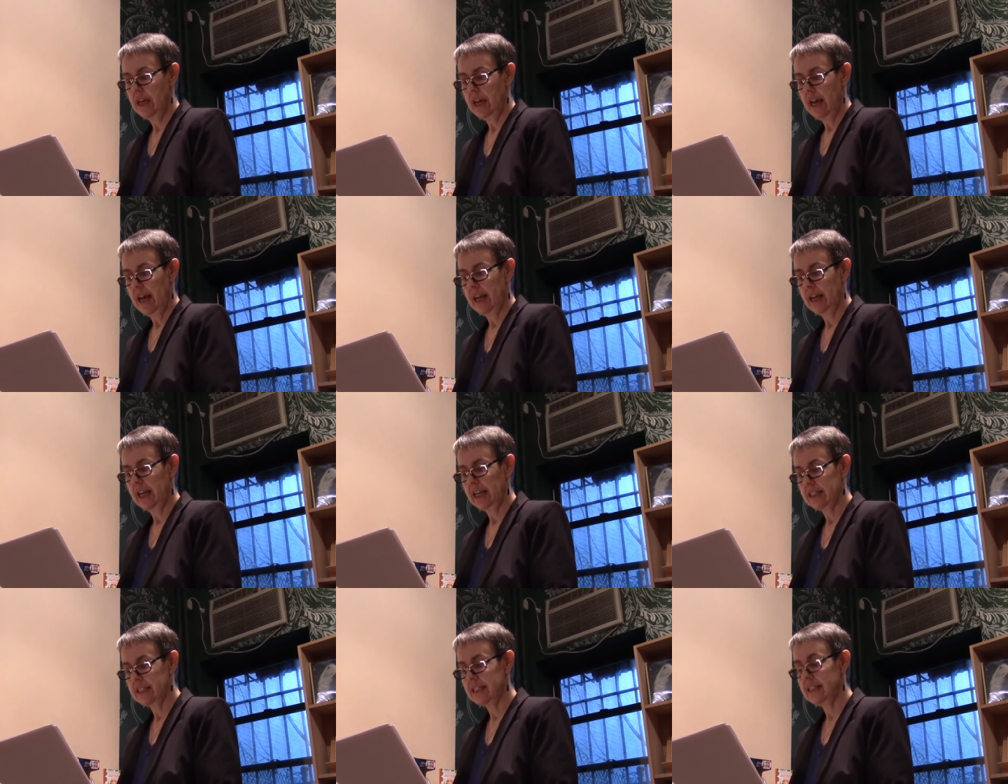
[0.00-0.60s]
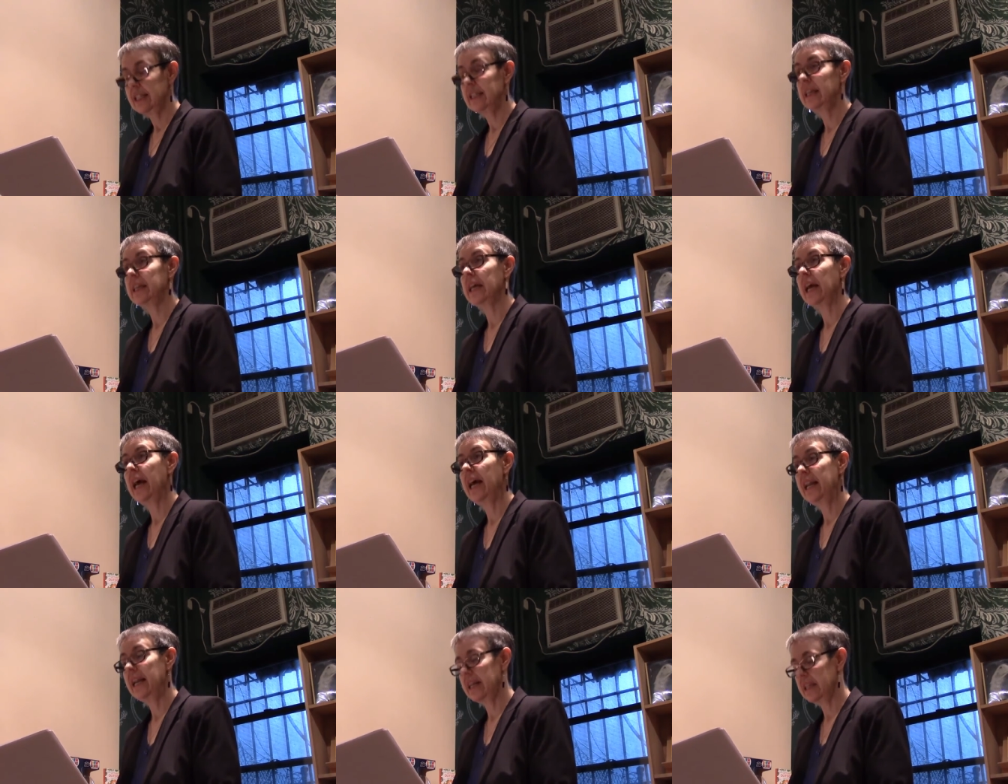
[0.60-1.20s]
and had stinging
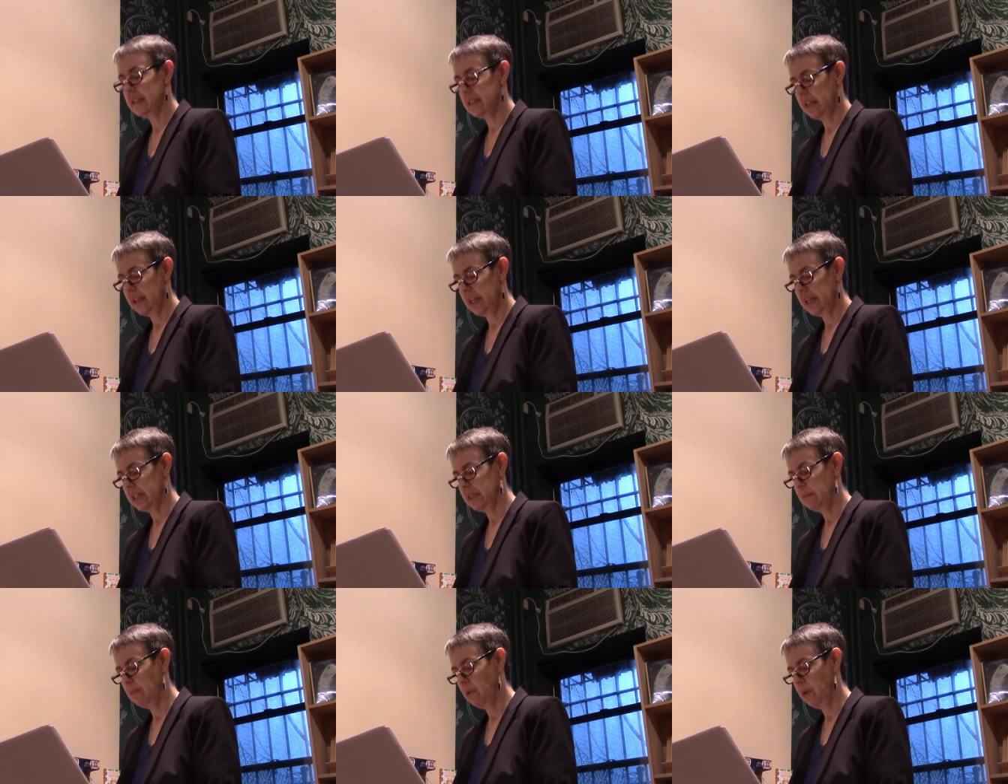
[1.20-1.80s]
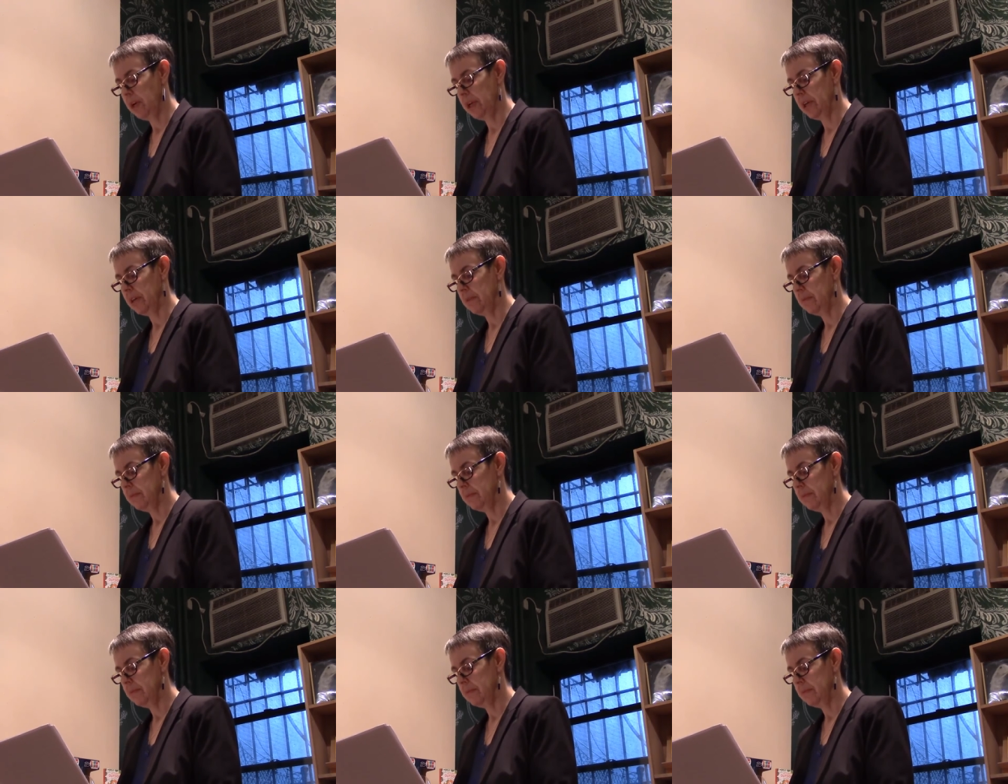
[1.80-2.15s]
headaches the next morning.